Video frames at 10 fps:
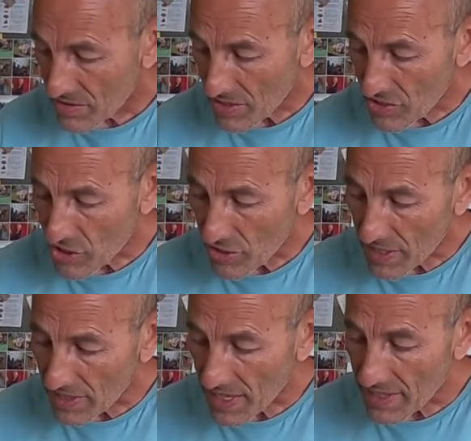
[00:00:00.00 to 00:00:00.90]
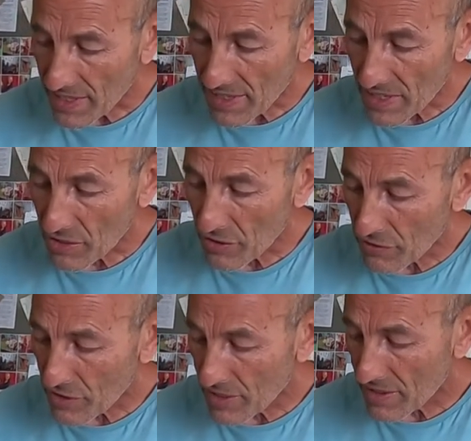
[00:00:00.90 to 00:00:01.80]
I'll turn that down, let that cook
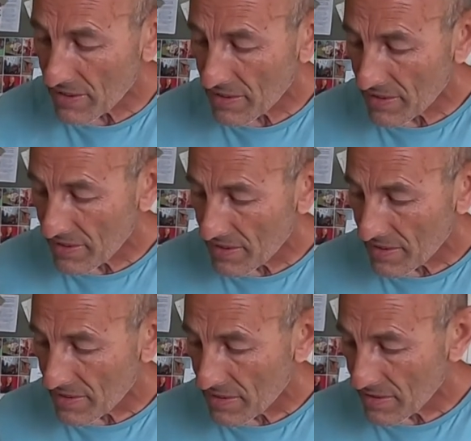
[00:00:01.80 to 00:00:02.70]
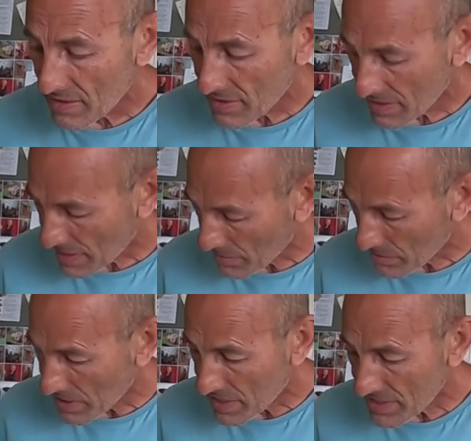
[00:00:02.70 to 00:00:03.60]
for a couple of
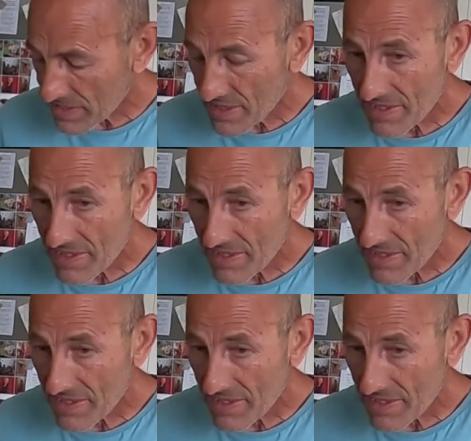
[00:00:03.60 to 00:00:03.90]
minutes.